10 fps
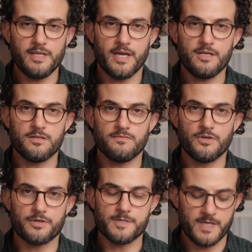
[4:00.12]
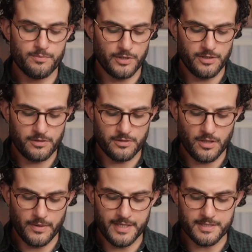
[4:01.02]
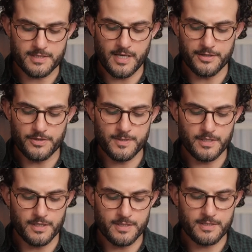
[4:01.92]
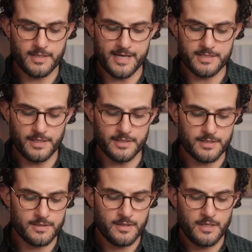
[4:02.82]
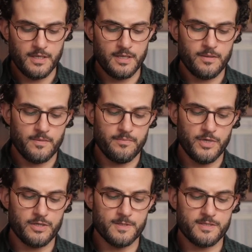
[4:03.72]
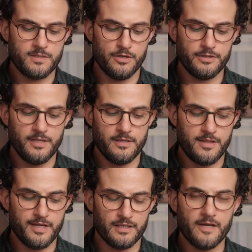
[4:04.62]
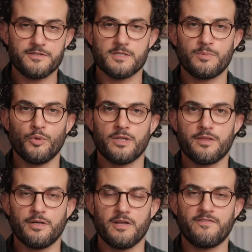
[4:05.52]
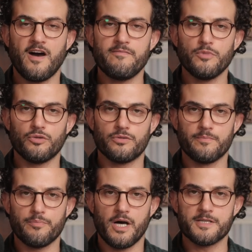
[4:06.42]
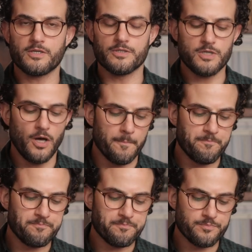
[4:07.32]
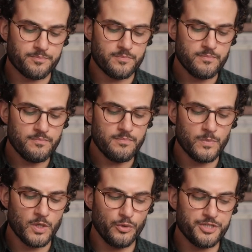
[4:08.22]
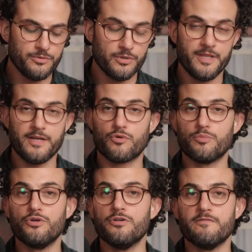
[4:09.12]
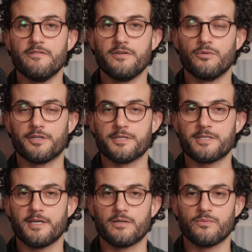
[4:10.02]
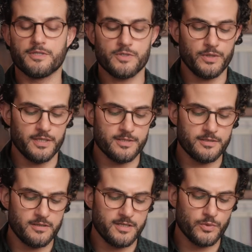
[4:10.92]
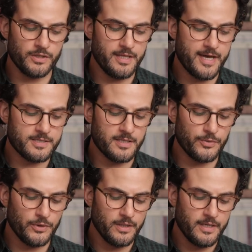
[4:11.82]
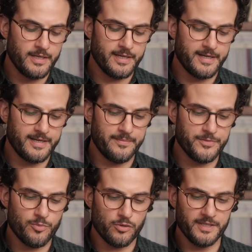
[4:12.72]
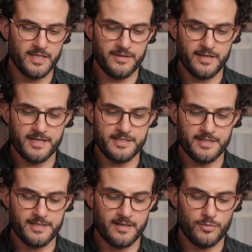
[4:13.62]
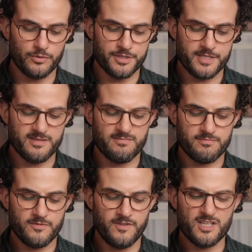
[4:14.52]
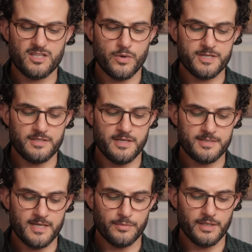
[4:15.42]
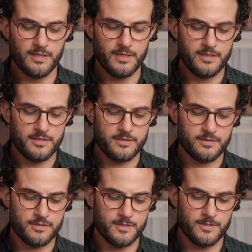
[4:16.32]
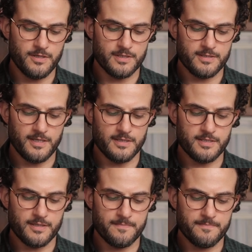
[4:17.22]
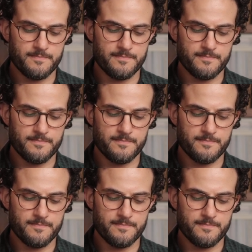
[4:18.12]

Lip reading: the end of your assembly. You could go ahead and start using this as it is, because the only thing left is to put the 35mm mask on top, which you would then remove if you were going to scan 120. So it's really that simple. You probably get the idea now, but we'll just finish the rest of the assembly just so you can see it done.